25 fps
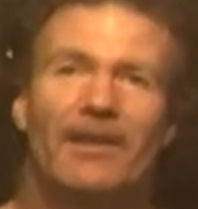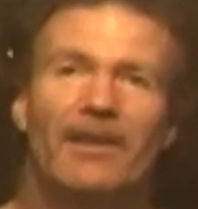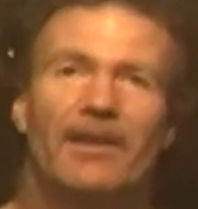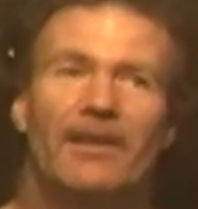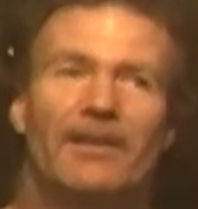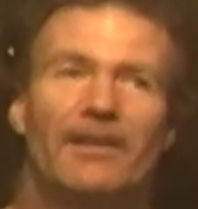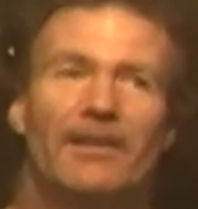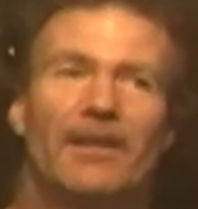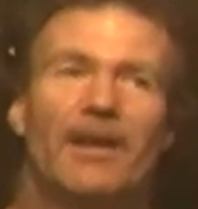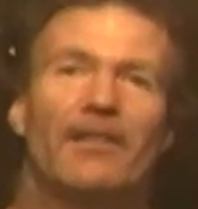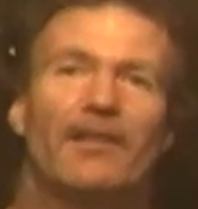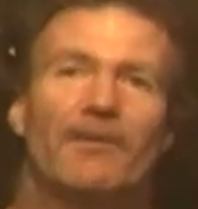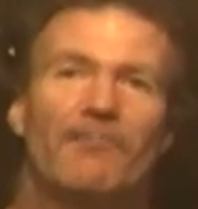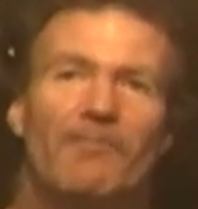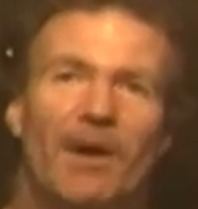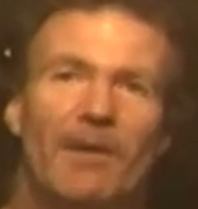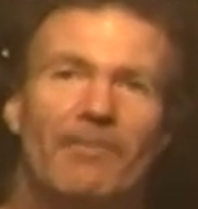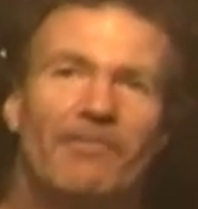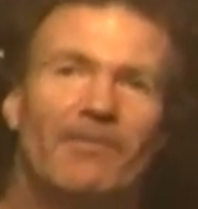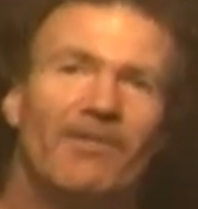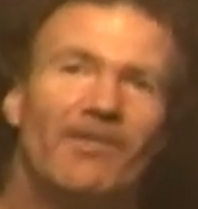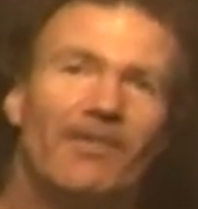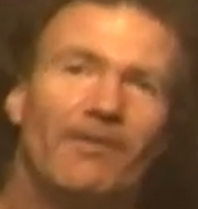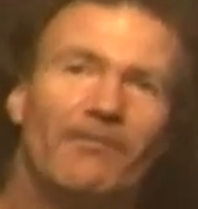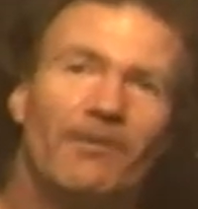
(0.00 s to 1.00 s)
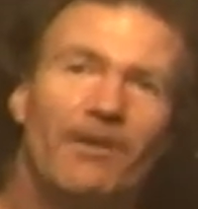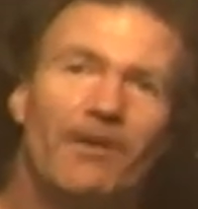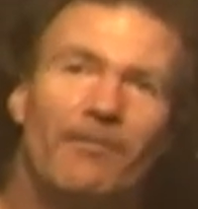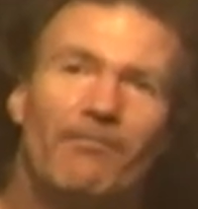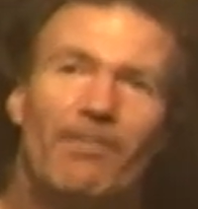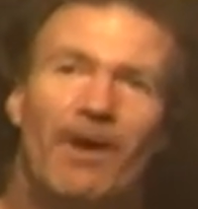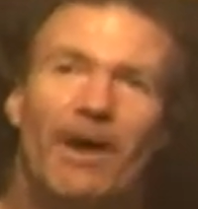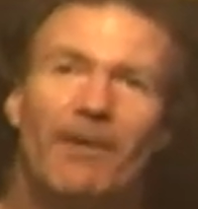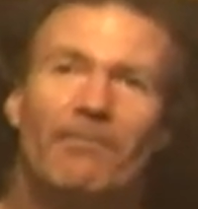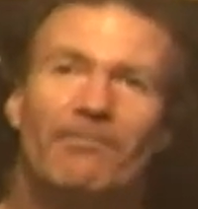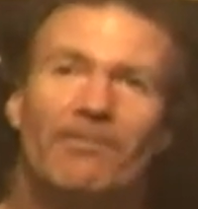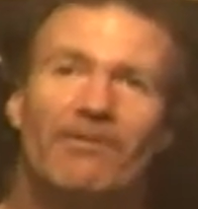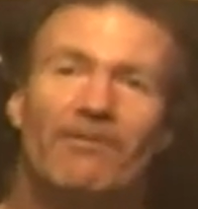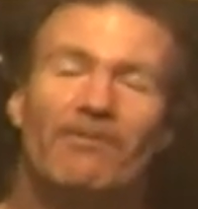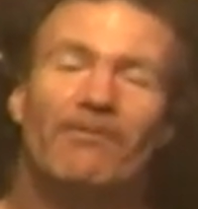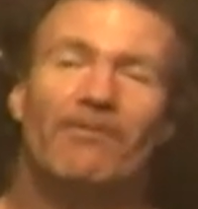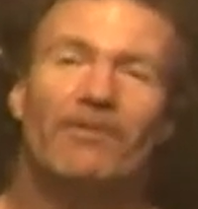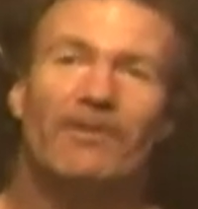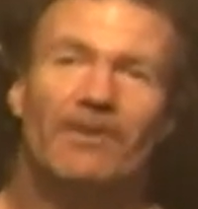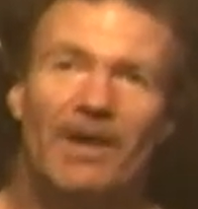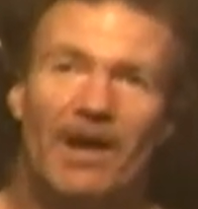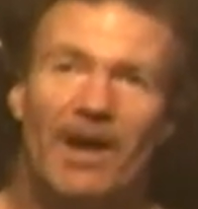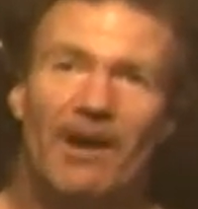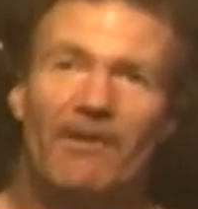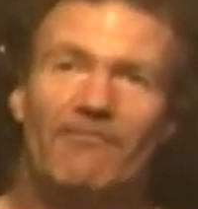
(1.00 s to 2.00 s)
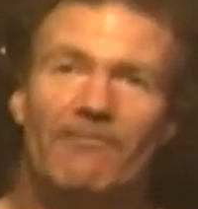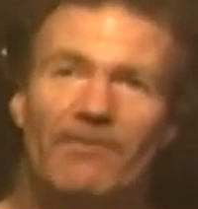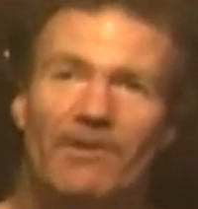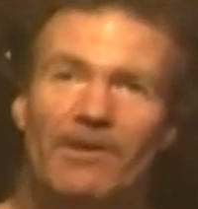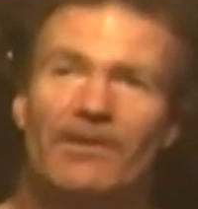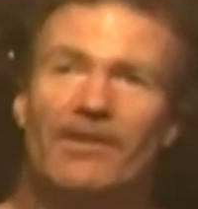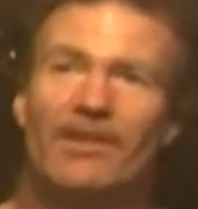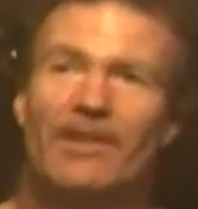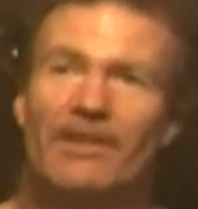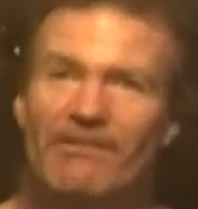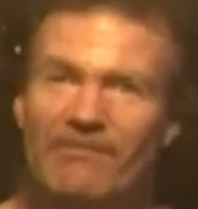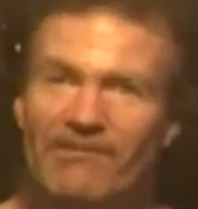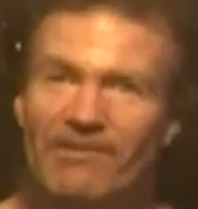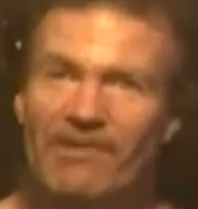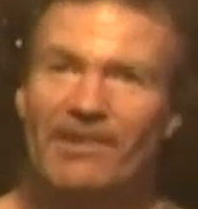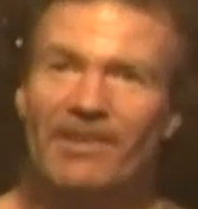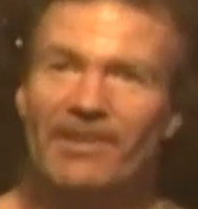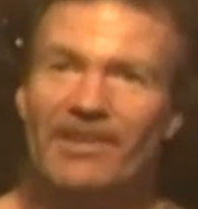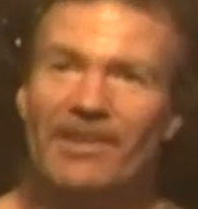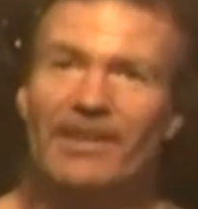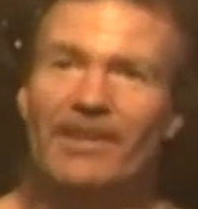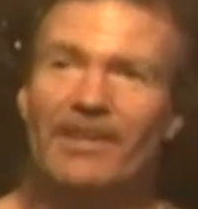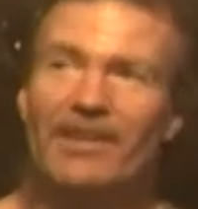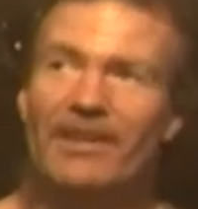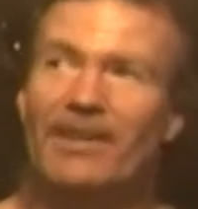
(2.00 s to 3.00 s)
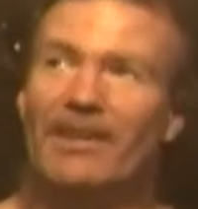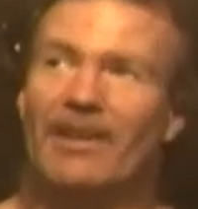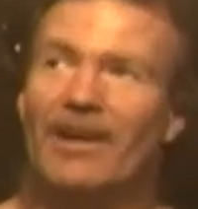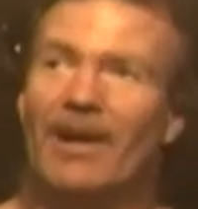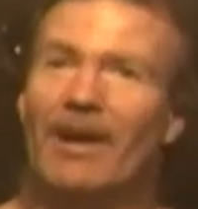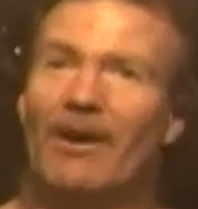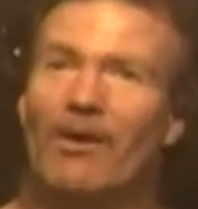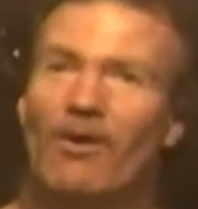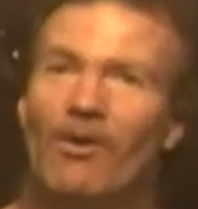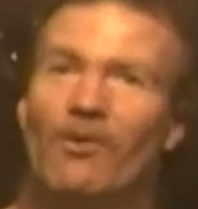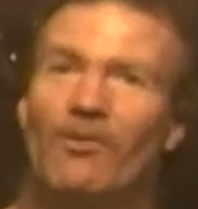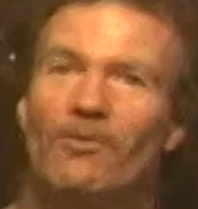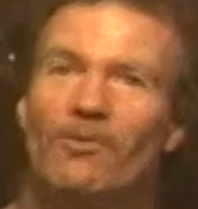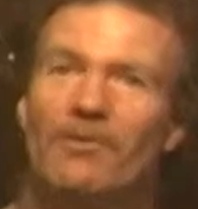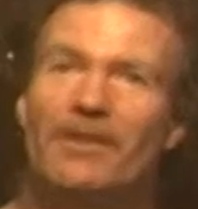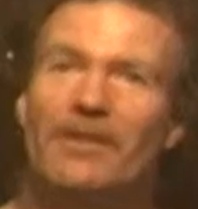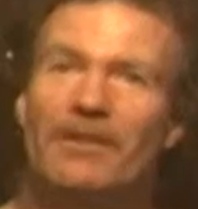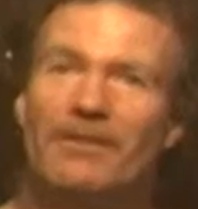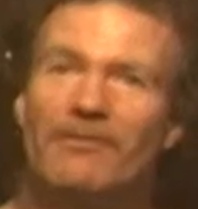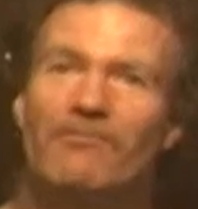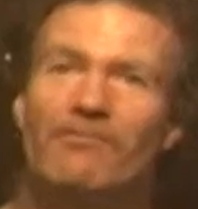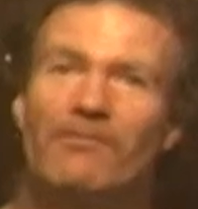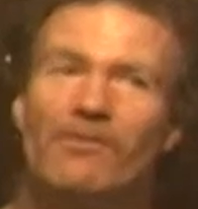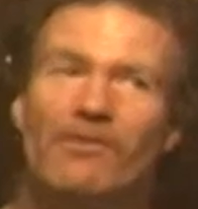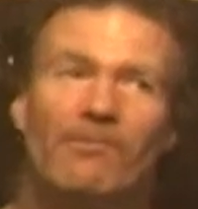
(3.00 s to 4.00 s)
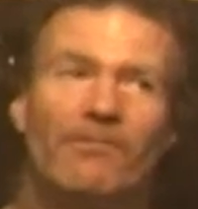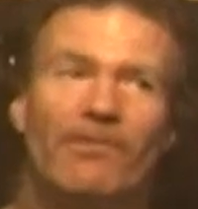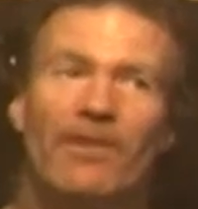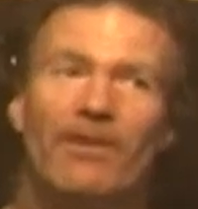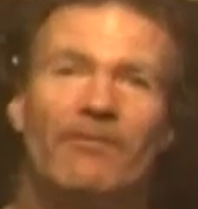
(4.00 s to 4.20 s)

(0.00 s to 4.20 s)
Yeah, the Mamas and the Papas were not really a holy group.